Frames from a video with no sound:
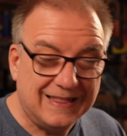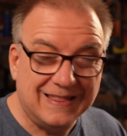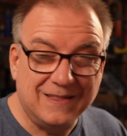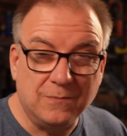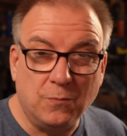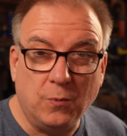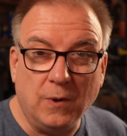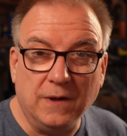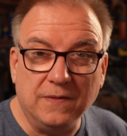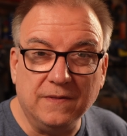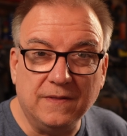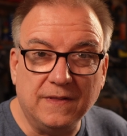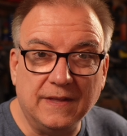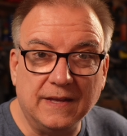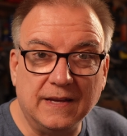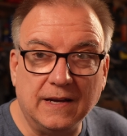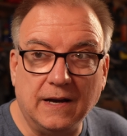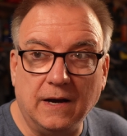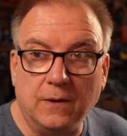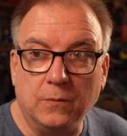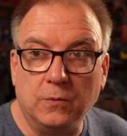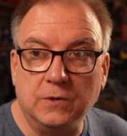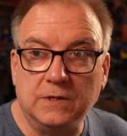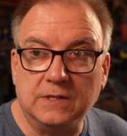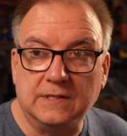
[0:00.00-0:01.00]
The one thing
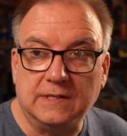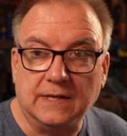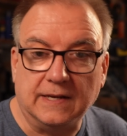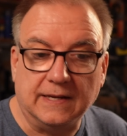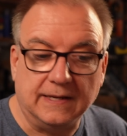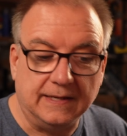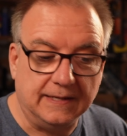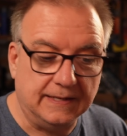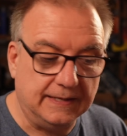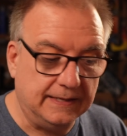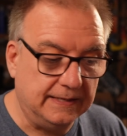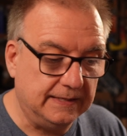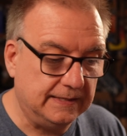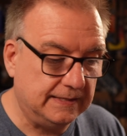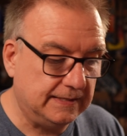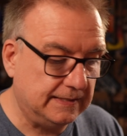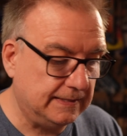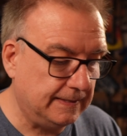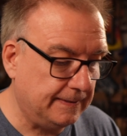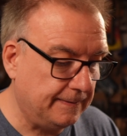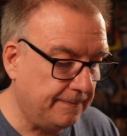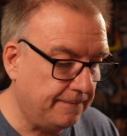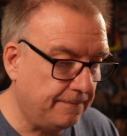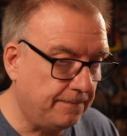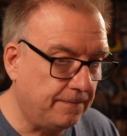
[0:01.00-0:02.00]
I would say is
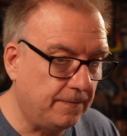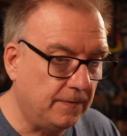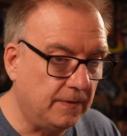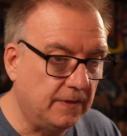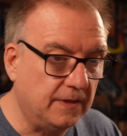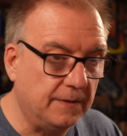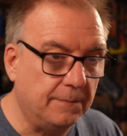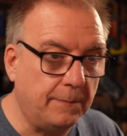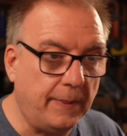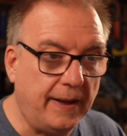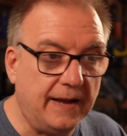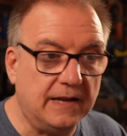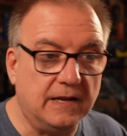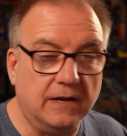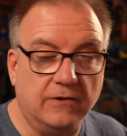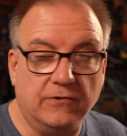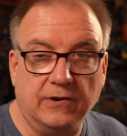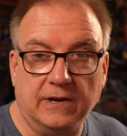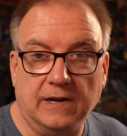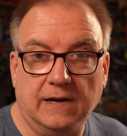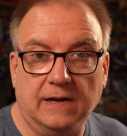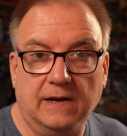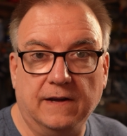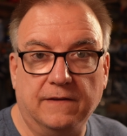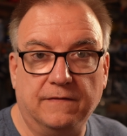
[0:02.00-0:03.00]
the
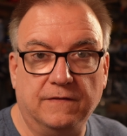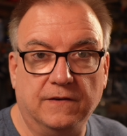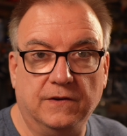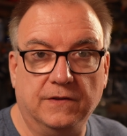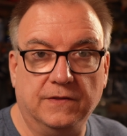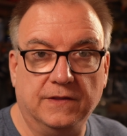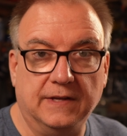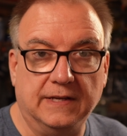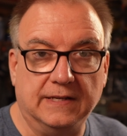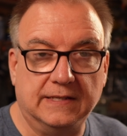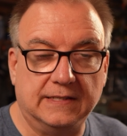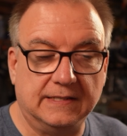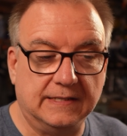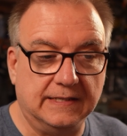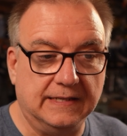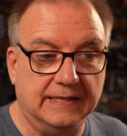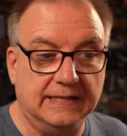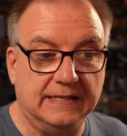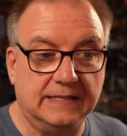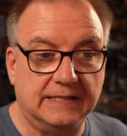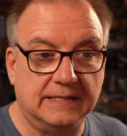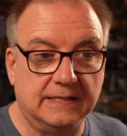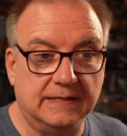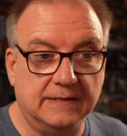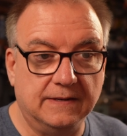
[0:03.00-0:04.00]
battery life on this
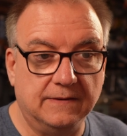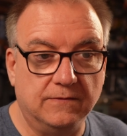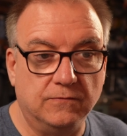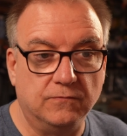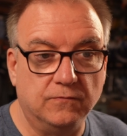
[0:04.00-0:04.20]
is,